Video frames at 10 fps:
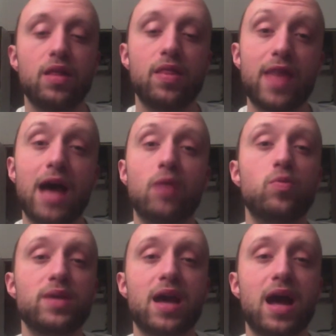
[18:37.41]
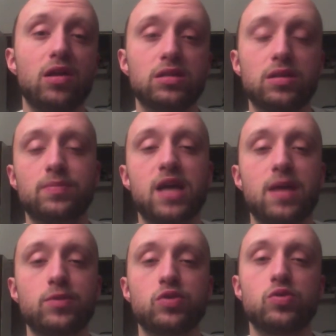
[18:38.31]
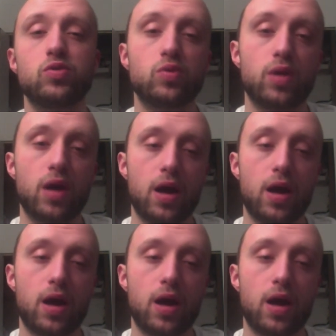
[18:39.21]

That will be out sometime soon,